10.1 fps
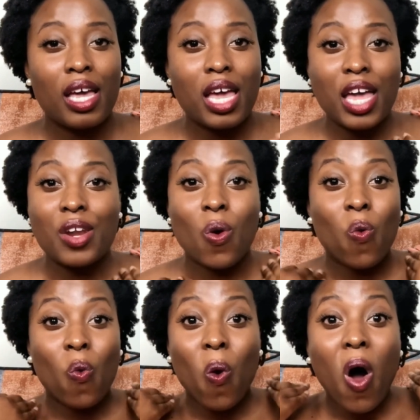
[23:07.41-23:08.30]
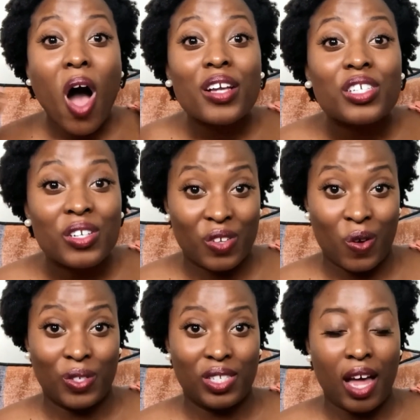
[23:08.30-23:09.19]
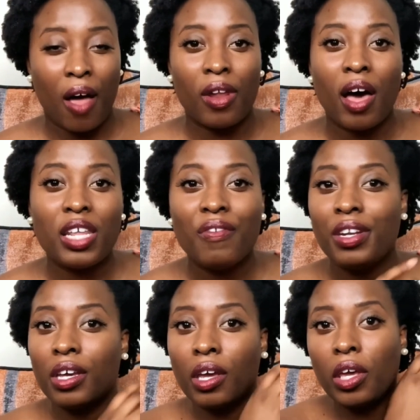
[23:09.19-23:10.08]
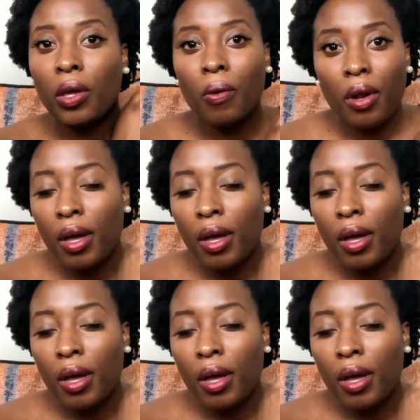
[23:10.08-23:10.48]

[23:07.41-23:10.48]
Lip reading: in a wash and go style, not even a cute